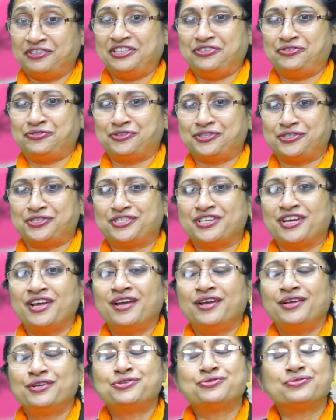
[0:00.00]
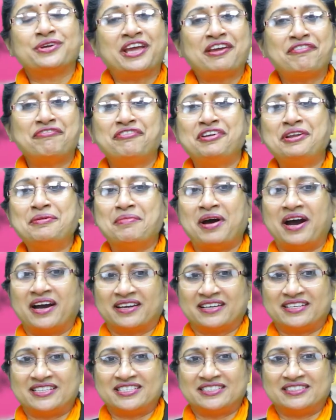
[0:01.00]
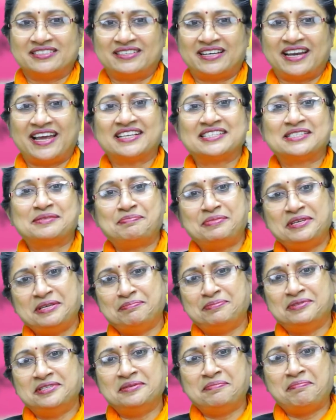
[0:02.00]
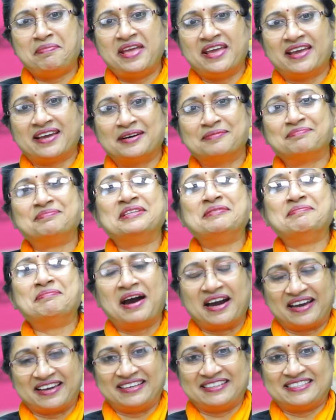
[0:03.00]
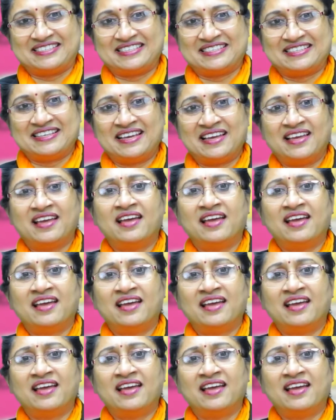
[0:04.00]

interest to every marketer as people make up the markets.